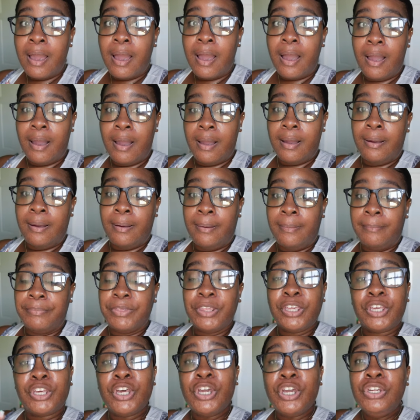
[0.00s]

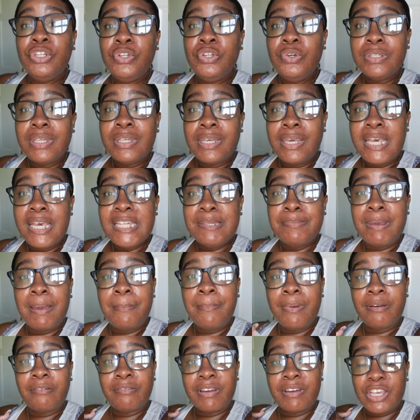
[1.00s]
The good news is my
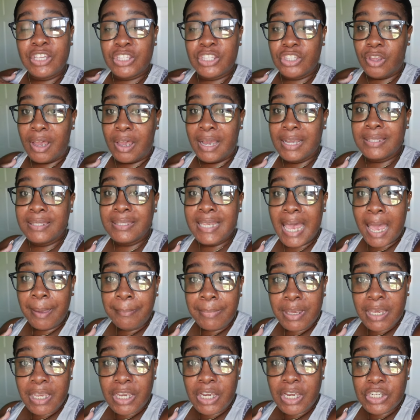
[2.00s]
mirror is not
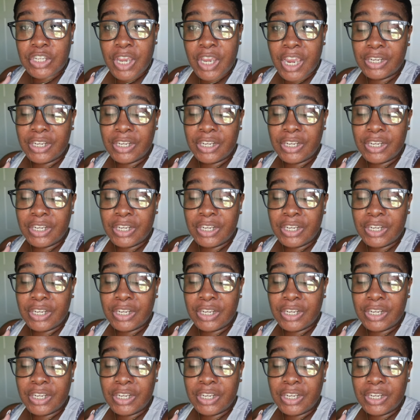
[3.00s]
damaged.